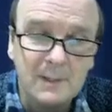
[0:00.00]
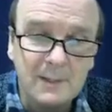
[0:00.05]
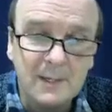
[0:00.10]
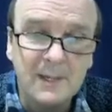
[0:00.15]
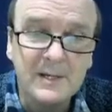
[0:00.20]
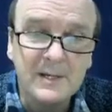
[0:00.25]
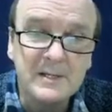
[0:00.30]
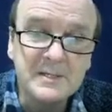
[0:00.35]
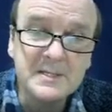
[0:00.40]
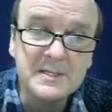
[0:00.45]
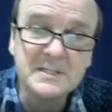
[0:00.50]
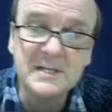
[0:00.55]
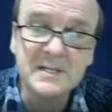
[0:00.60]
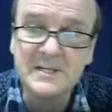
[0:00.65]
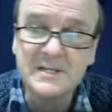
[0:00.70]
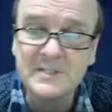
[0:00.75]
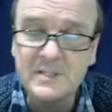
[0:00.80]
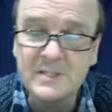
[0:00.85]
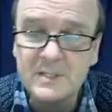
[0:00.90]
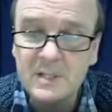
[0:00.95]
And in this
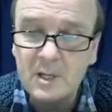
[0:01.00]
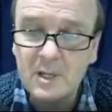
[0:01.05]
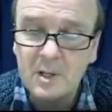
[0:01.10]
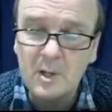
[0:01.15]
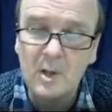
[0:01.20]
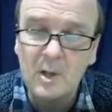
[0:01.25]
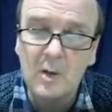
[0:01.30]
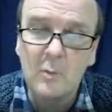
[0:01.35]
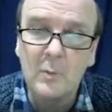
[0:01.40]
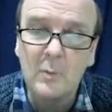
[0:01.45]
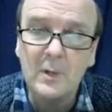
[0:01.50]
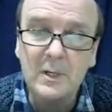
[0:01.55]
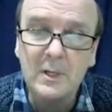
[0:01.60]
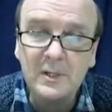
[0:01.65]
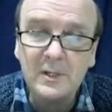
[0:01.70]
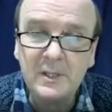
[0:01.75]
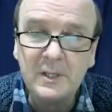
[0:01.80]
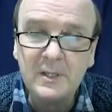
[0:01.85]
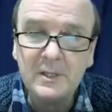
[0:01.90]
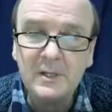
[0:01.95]
lesson, we're
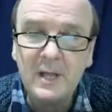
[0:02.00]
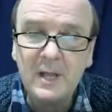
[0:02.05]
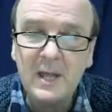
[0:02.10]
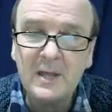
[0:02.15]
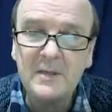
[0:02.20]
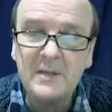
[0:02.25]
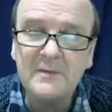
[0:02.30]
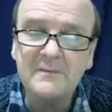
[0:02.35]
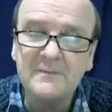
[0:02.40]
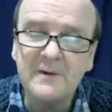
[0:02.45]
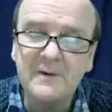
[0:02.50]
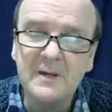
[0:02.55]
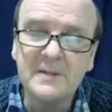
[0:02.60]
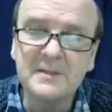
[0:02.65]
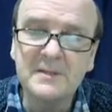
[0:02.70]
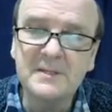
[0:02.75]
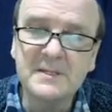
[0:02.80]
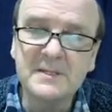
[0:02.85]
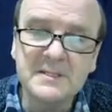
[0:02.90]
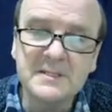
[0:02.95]
looking at how you
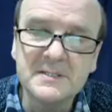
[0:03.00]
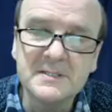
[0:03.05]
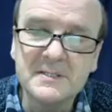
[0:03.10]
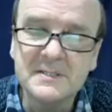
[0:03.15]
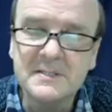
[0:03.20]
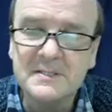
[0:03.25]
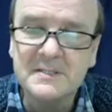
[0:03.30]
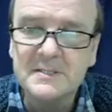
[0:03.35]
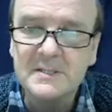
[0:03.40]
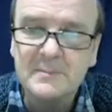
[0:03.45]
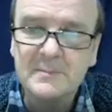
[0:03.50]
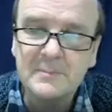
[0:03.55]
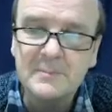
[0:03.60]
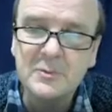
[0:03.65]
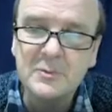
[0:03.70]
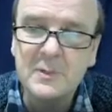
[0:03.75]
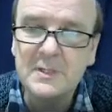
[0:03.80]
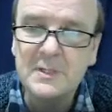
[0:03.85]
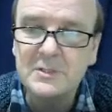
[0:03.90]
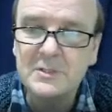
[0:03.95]
find the distance
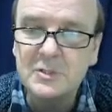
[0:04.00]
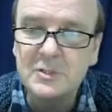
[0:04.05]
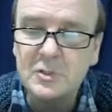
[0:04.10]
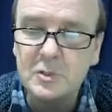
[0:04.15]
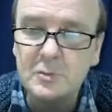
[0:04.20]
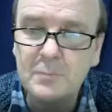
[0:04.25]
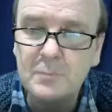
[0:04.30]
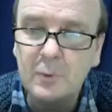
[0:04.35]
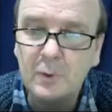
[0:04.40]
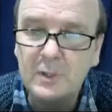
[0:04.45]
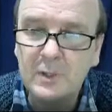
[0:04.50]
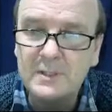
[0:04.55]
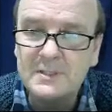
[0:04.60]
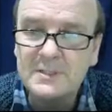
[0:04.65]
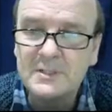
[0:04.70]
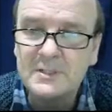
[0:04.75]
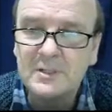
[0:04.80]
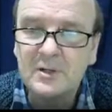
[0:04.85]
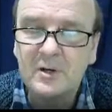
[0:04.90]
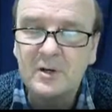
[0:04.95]
between 2
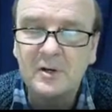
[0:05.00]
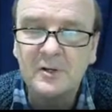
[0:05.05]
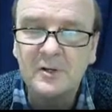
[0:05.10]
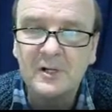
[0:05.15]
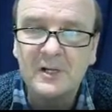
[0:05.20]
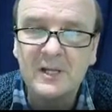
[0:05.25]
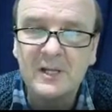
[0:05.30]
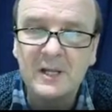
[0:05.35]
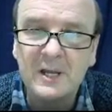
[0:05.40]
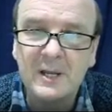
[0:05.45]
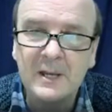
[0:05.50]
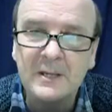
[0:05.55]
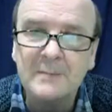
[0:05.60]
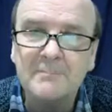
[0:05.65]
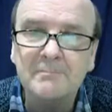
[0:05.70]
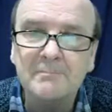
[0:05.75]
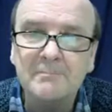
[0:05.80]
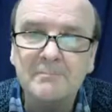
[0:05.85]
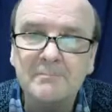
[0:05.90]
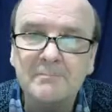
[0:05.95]
points on a line.
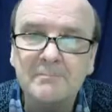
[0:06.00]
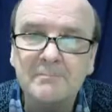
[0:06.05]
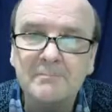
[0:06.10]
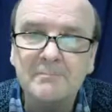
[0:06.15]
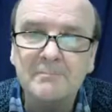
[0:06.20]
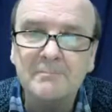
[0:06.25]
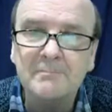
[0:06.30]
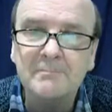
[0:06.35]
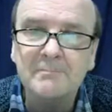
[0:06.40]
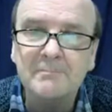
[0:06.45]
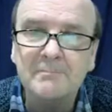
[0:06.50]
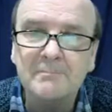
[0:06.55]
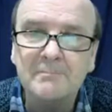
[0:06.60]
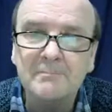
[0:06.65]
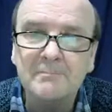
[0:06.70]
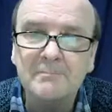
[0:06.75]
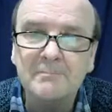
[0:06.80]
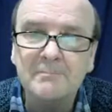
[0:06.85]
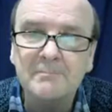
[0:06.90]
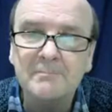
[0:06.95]

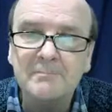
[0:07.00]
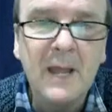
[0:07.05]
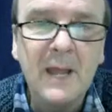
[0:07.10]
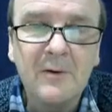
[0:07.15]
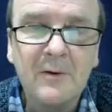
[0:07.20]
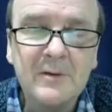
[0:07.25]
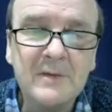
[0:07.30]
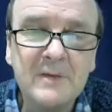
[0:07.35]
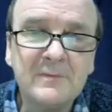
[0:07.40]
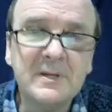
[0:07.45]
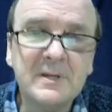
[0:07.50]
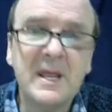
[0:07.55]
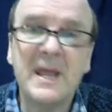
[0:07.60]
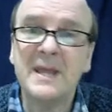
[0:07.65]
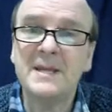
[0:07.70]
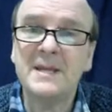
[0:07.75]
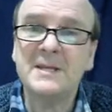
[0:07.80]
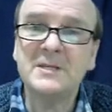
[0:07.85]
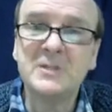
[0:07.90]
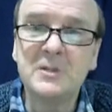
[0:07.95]
Now, given
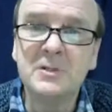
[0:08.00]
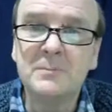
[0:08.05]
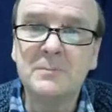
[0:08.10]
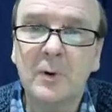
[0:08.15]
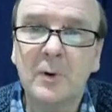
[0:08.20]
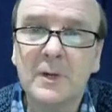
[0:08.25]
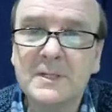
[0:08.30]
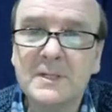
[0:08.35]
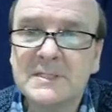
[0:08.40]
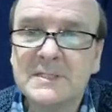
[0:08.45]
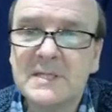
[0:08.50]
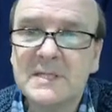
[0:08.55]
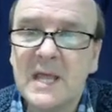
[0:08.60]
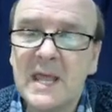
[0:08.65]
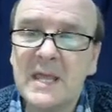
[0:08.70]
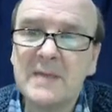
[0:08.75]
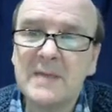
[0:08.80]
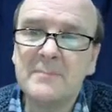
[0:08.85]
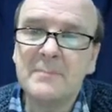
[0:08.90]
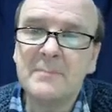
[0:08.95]
any 2 points,
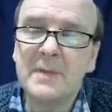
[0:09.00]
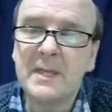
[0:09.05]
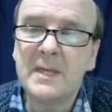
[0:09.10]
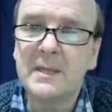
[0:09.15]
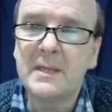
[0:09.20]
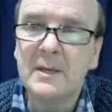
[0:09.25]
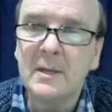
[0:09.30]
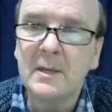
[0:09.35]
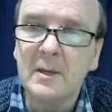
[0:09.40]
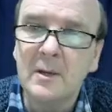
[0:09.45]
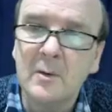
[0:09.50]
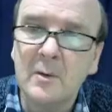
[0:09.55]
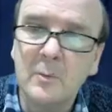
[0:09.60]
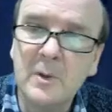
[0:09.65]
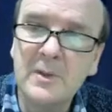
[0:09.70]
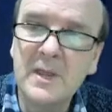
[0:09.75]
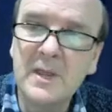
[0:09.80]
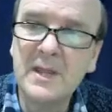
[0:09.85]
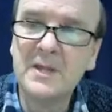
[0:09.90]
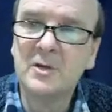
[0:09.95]
A and B,
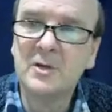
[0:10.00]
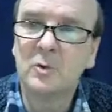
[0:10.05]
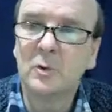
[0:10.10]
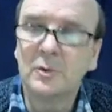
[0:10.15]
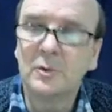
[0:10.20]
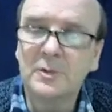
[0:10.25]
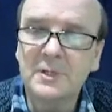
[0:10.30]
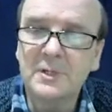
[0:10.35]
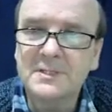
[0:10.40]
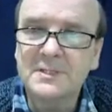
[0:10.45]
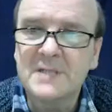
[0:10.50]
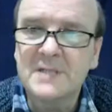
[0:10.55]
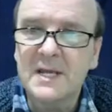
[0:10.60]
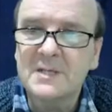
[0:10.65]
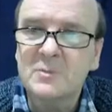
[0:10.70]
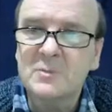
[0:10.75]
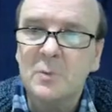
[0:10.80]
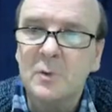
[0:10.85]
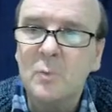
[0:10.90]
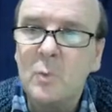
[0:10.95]
with any coordinates
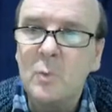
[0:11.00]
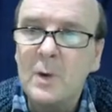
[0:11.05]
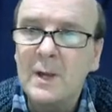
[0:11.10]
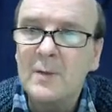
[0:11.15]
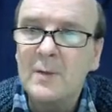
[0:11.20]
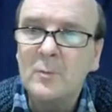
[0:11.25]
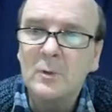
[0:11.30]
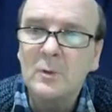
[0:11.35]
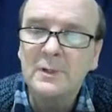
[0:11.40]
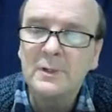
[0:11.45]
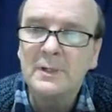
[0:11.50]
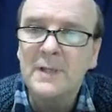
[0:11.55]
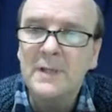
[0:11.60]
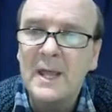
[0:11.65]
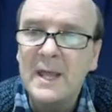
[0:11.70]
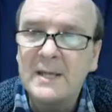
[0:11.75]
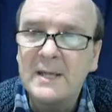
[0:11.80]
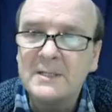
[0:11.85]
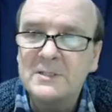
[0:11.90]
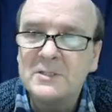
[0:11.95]
x1, y1 and
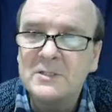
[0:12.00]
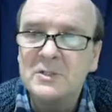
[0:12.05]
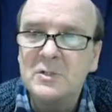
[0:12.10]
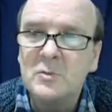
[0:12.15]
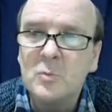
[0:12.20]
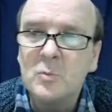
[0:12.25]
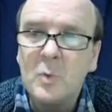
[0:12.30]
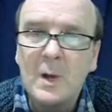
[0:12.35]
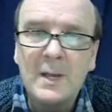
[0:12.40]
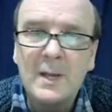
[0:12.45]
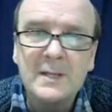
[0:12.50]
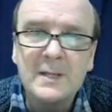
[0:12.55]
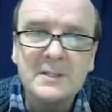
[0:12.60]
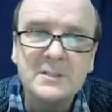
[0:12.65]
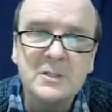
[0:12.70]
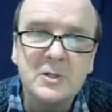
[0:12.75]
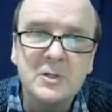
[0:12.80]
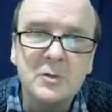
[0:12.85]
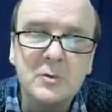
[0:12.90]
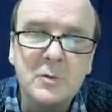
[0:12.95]
x2,
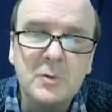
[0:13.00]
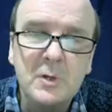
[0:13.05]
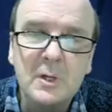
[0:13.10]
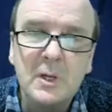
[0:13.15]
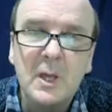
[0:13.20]
y2,